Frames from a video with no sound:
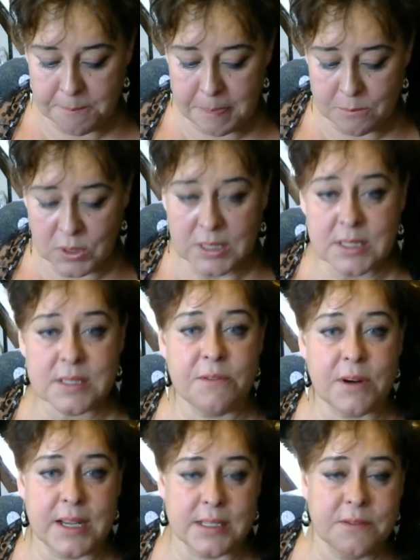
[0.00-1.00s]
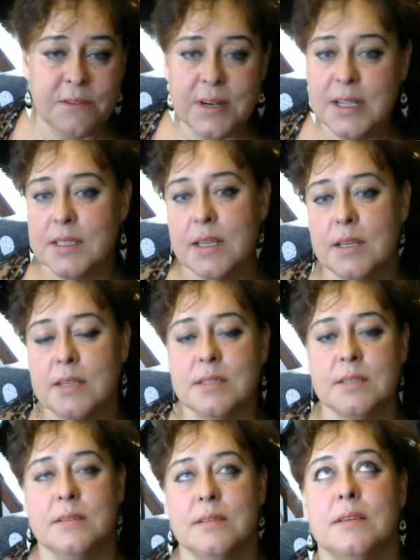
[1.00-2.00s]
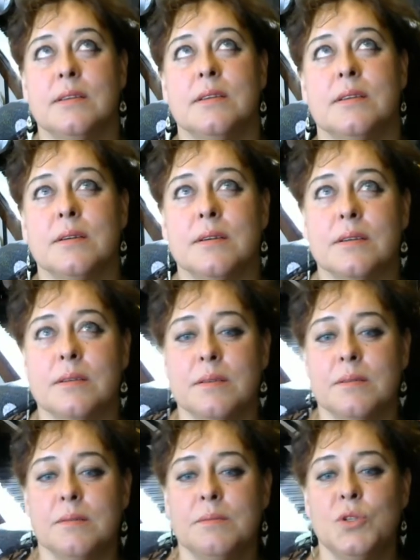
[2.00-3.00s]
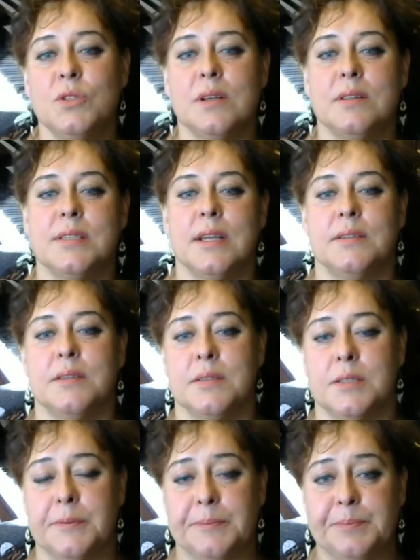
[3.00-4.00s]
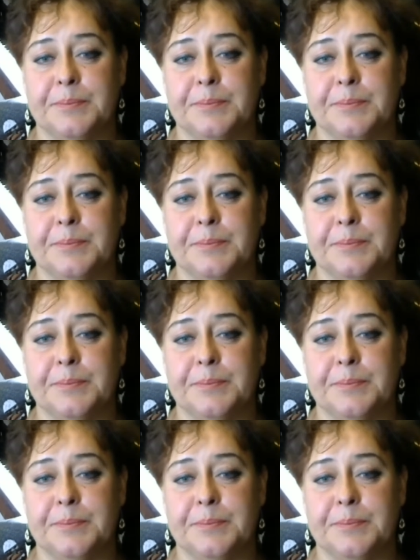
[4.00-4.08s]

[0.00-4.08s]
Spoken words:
What is a phrase? Phrase is the musical sentence,